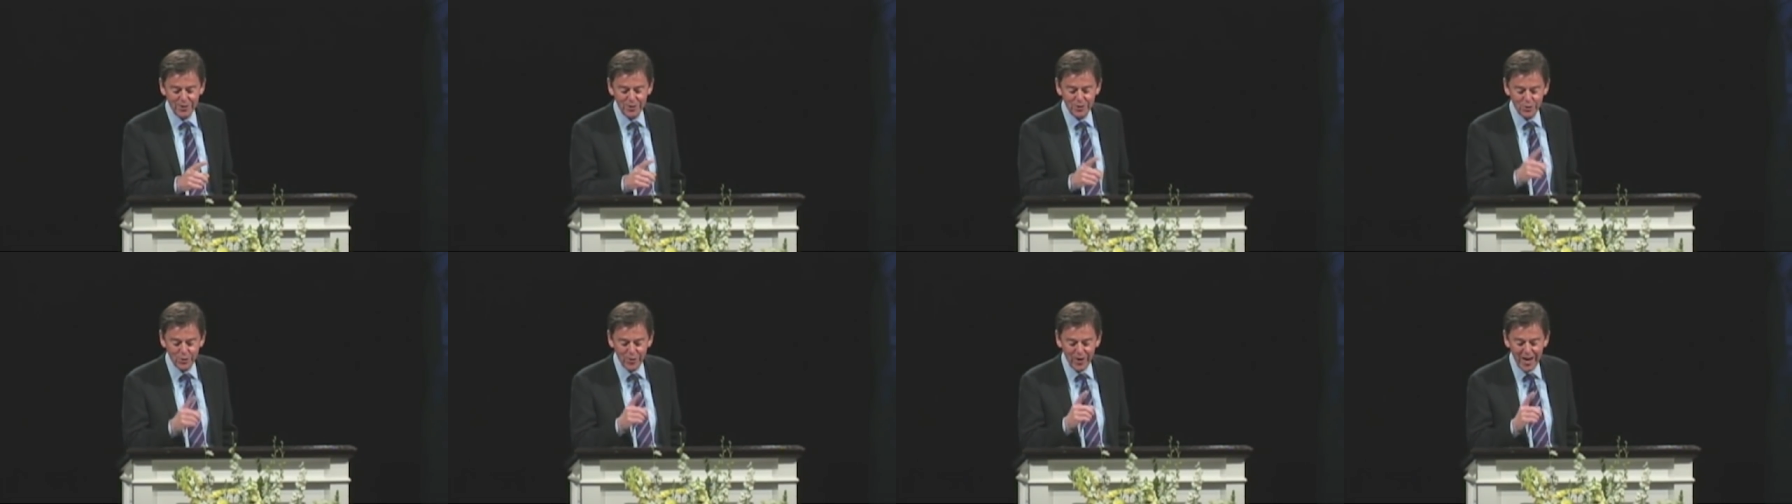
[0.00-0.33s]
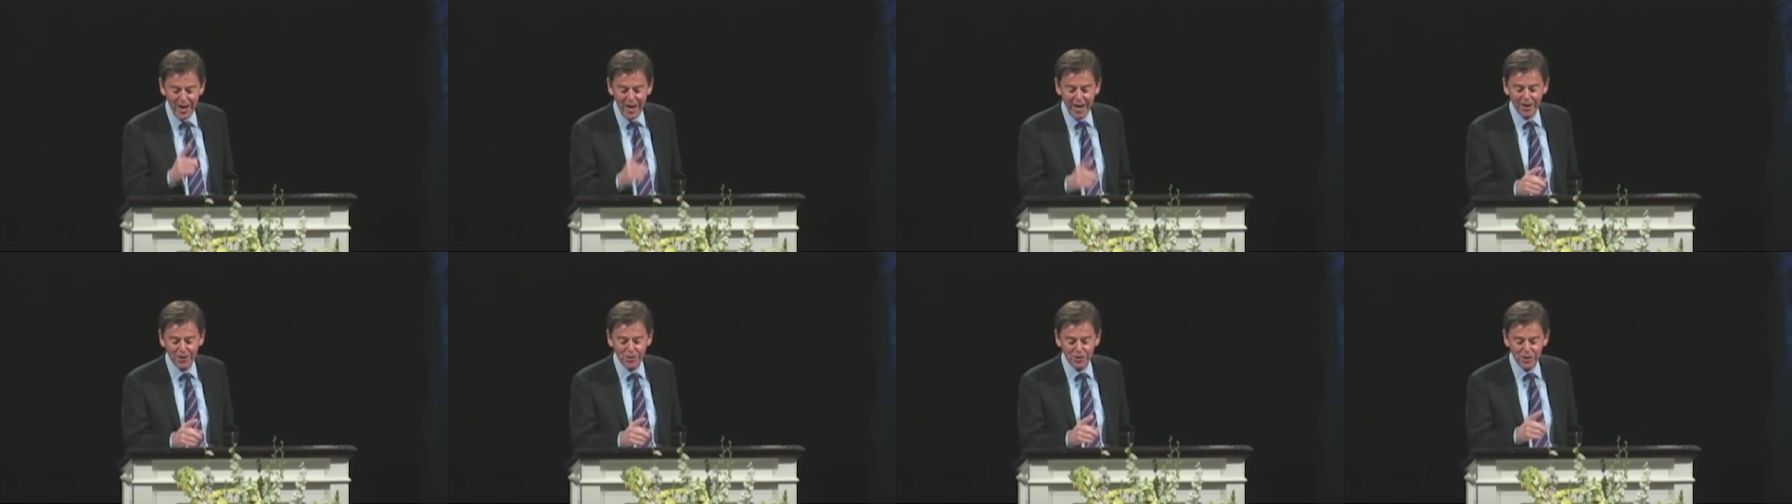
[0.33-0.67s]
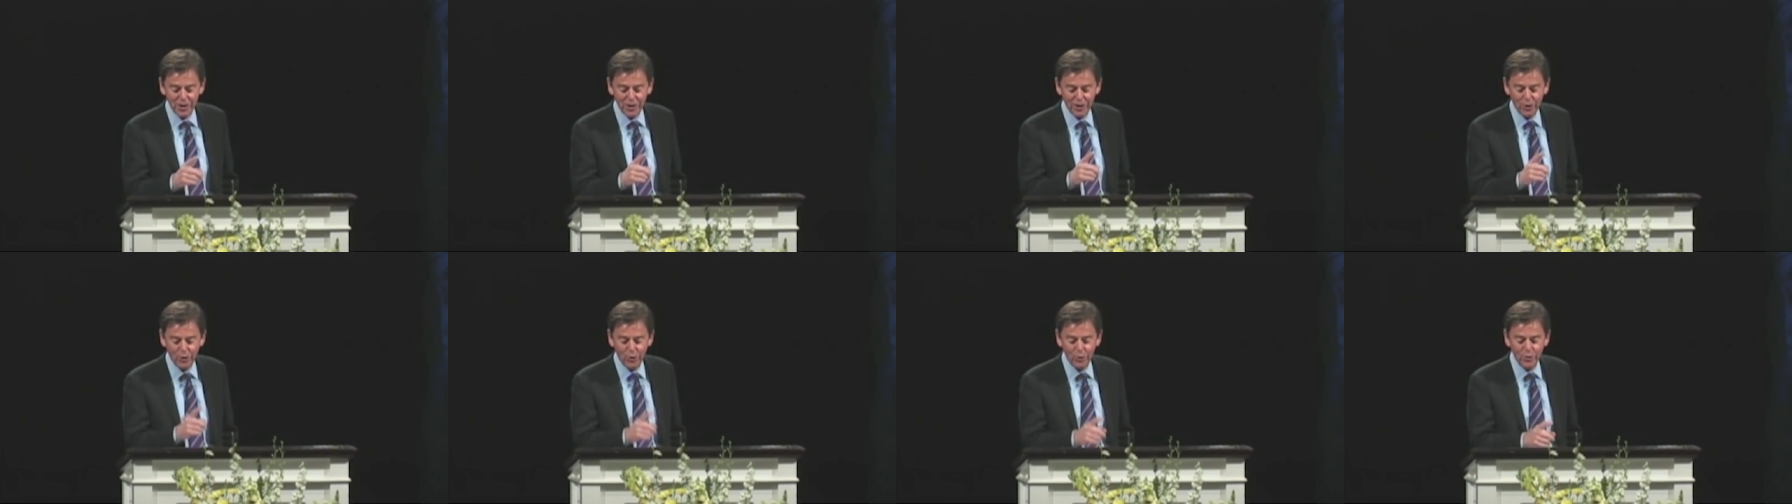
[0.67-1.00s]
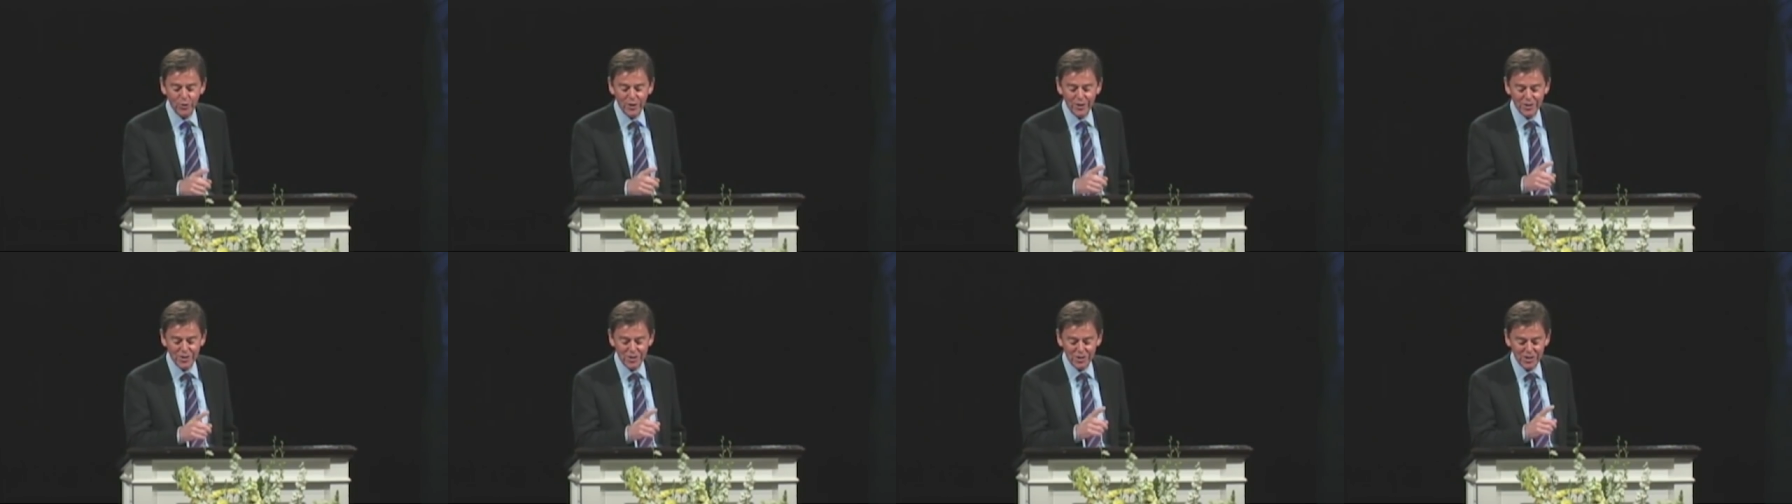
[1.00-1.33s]
to
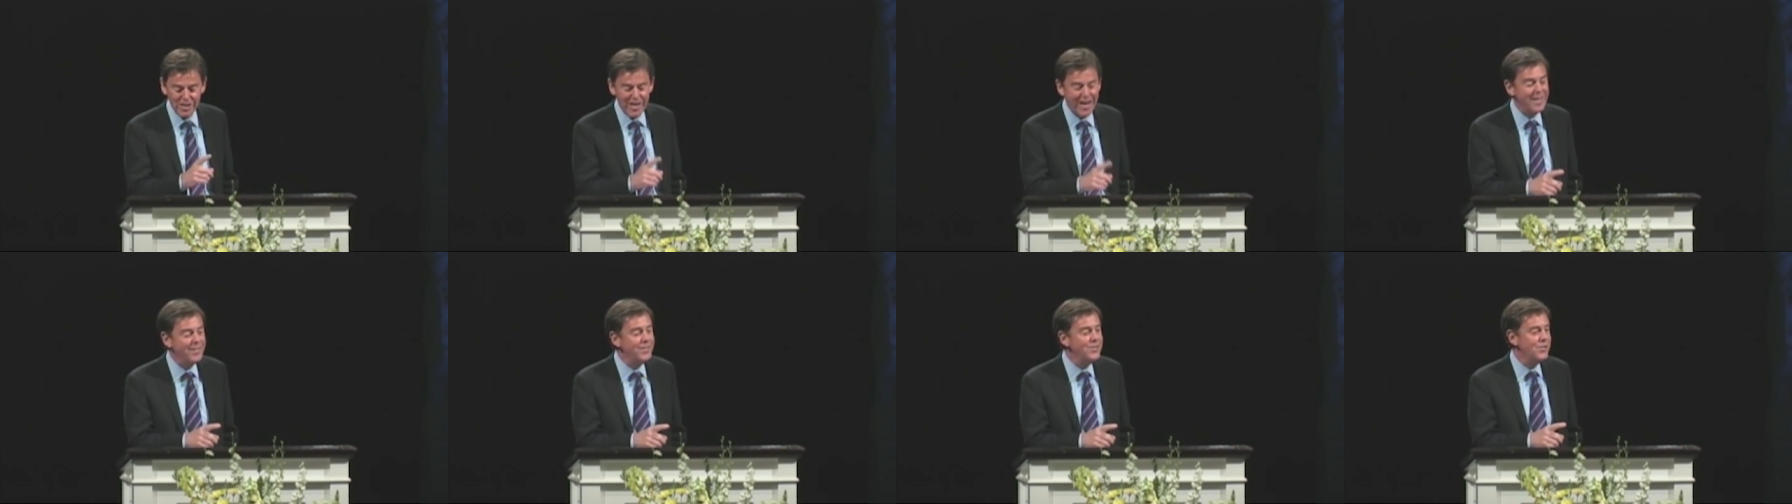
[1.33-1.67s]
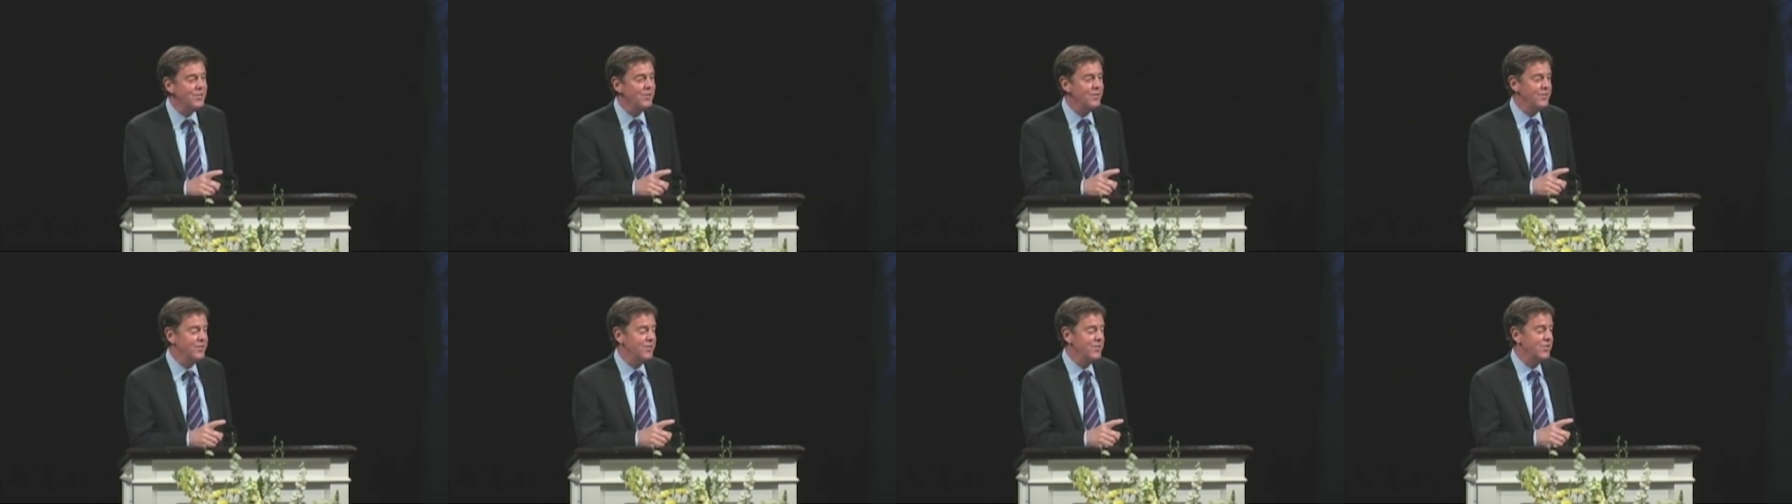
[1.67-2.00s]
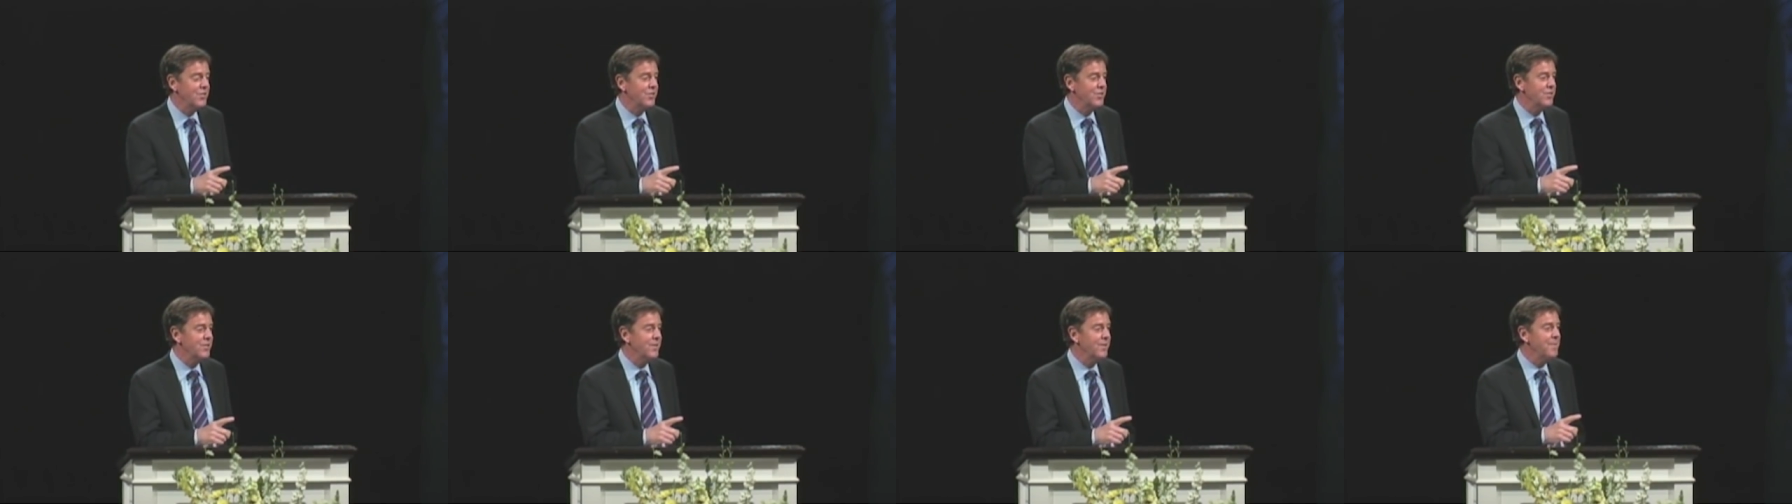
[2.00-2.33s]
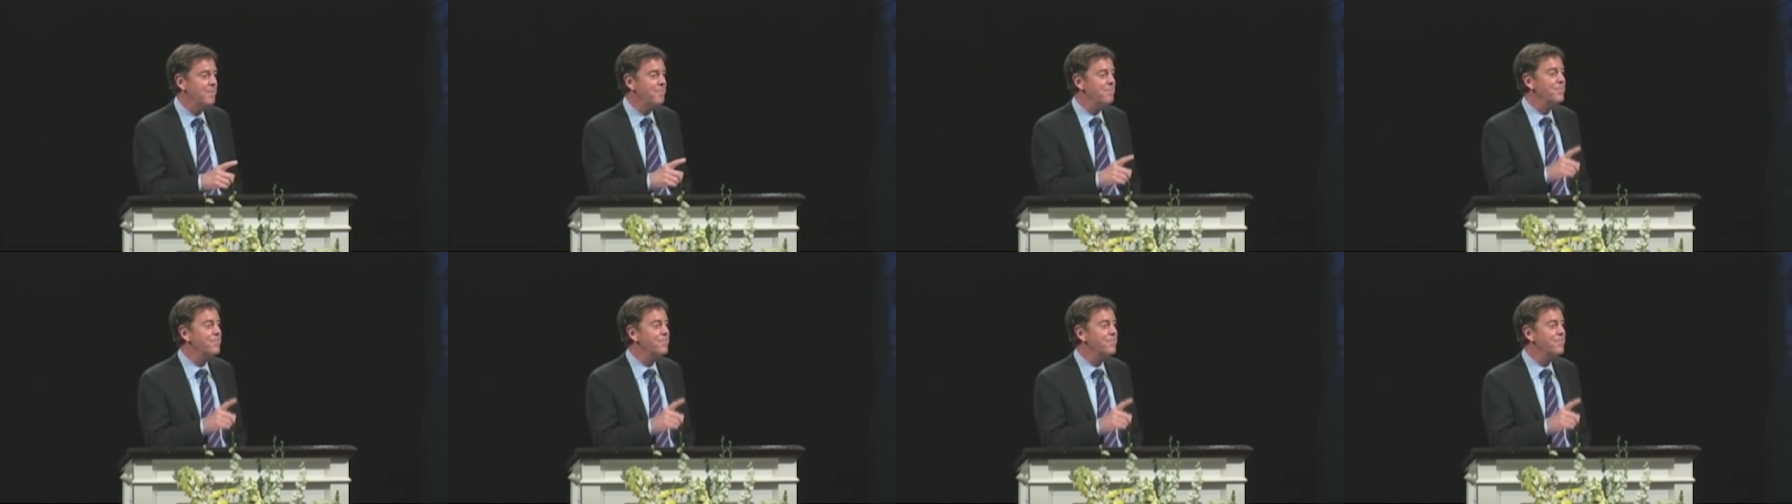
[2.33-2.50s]
execute a sentence